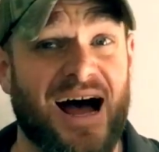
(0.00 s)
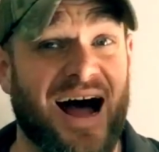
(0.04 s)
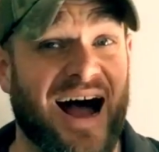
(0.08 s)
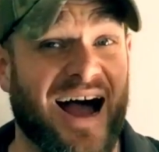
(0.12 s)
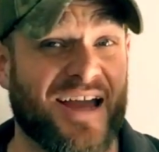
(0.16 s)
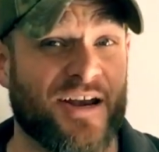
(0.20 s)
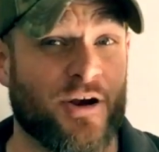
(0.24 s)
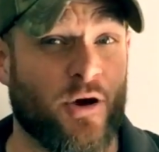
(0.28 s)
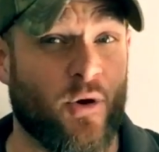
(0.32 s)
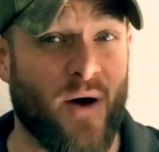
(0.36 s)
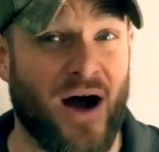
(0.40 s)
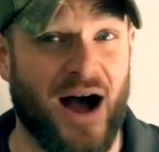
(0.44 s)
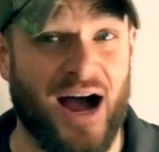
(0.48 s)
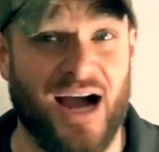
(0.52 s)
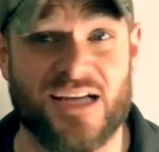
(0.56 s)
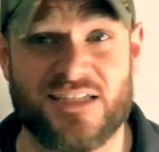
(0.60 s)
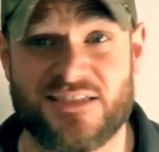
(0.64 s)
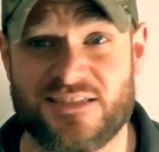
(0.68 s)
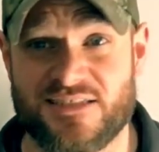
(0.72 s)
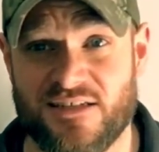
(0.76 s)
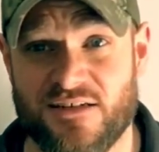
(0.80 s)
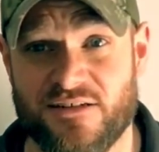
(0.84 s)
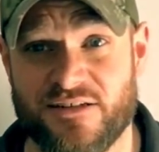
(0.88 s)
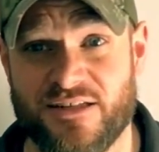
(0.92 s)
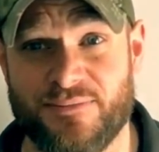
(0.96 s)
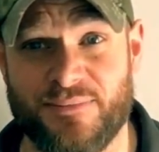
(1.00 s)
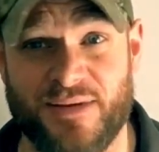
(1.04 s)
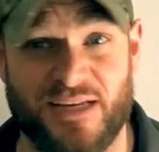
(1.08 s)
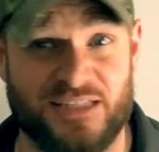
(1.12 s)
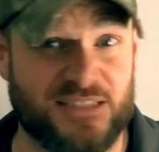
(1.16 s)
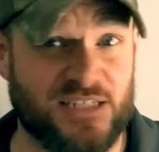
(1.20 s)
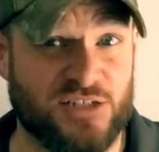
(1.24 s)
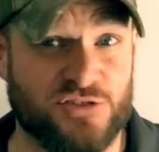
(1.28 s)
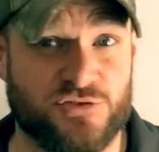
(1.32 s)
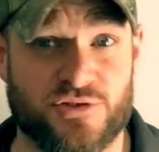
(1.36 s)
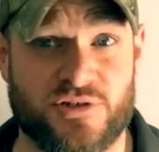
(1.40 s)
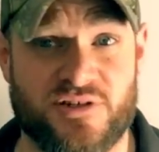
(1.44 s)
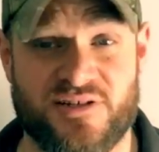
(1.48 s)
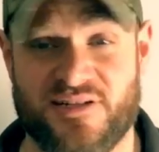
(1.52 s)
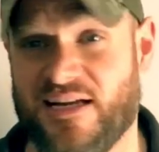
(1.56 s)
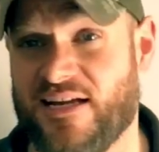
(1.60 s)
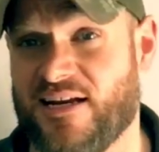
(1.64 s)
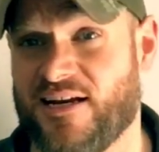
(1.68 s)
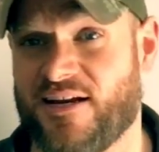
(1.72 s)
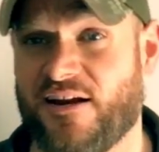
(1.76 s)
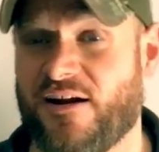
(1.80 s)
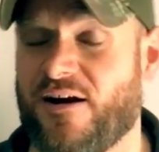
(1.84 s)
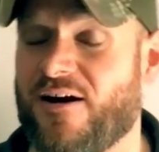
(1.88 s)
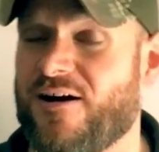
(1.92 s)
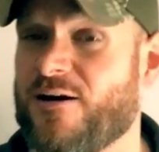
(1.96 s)
I know I sell them at Central
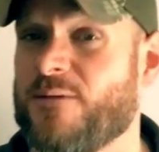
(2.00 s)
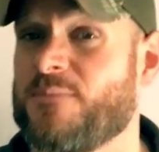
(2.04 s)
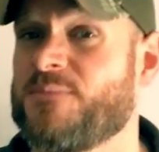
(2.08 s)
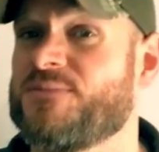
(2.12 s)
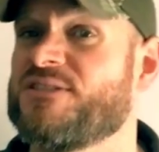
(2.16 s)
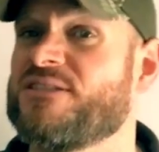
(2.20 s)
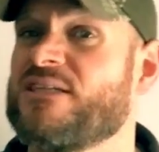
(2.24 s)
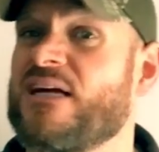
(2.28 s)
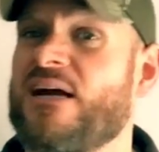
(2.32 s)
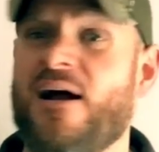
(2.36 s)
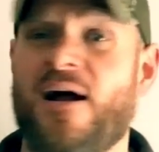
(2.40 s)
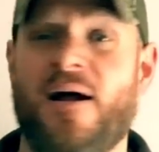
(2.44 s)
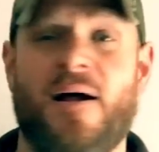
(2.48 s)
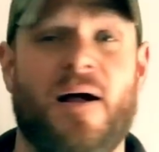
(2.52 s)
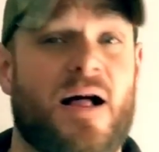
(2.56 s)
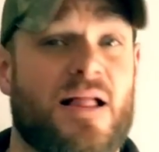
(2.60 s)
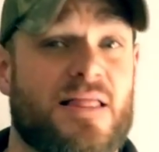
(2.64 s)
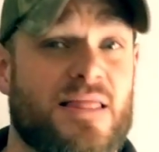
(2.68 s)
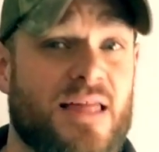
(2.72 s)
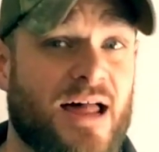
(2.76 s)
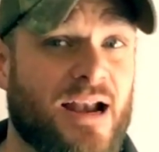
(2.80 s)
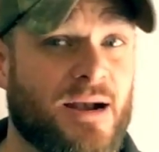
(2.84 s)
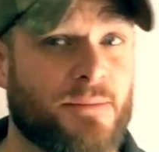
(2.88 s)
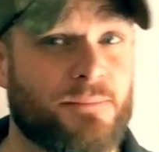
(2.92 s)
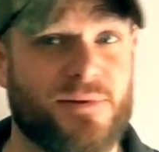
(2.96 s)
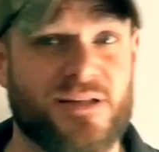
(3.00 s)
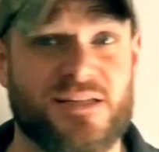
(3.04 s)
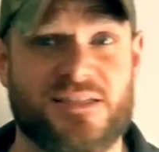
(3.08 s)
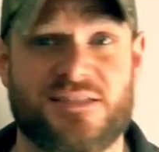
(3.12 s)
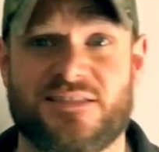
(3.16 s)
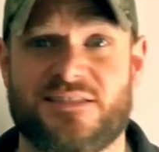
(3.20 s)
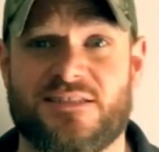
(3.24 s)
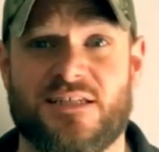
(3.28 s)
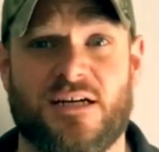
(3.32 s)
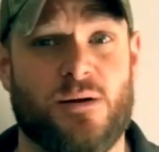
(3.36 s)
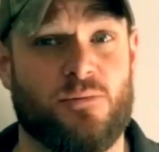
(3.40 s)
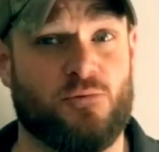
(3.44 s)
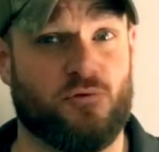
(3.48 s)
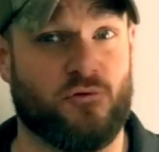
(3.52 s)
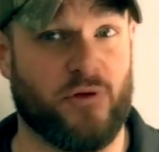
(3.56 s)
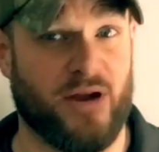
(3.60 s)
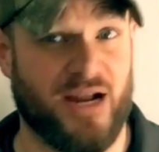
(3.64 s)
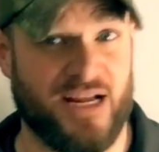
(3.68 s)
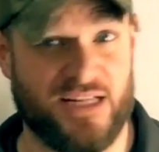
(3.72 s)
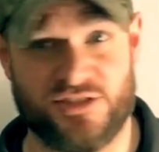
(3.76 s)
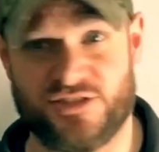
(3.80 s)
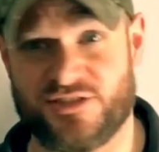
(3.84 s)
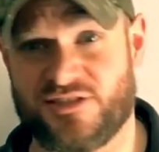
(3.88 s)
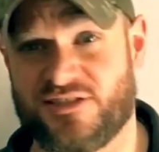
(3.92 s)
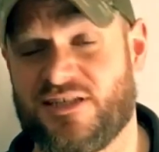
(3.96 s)
Connecticut Arms. A lot of places sell them,
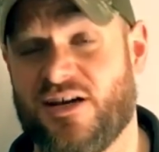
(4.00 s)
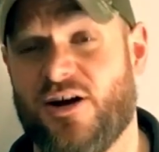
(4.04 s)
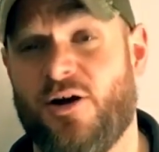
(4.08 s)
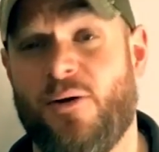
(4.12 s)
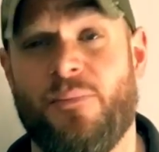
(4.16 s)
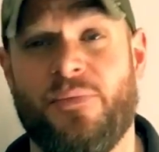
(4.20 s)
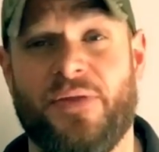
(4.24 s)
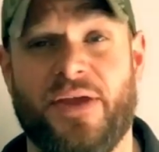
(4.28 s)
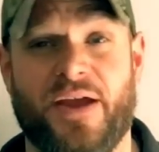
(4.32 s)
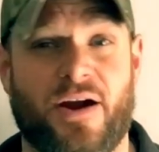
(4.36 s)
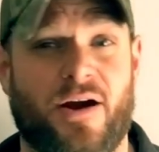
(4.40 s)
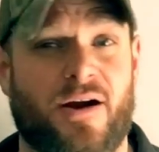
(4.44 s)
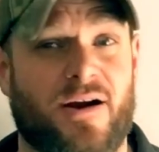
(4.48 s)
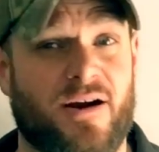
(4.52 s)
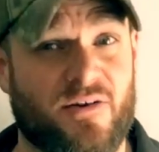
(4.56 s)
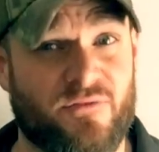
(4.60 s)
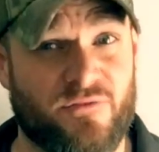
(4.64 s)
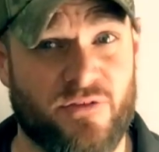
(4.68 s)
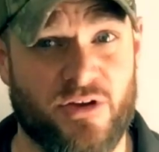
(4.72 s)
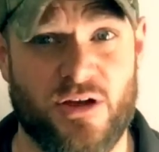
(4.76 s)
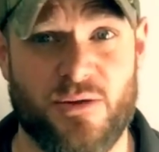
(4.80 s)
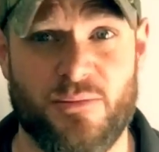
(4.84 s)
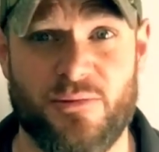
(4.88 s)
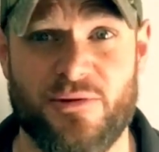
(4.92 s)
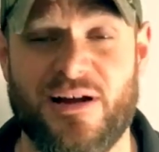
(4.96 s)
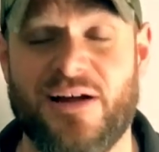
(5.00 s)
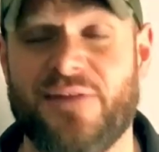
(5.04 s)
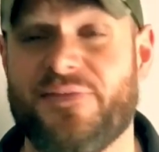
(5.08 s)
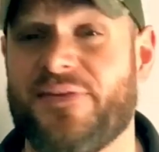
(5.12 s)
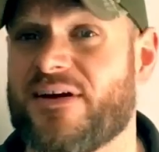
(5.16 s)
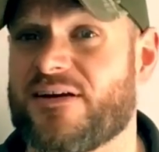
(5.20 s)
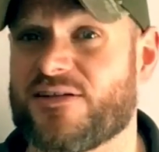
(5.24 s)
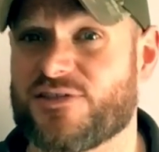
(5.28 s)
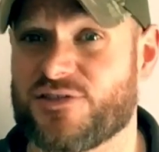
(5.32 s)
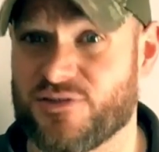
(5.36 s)
ranges sell them, they are available out there.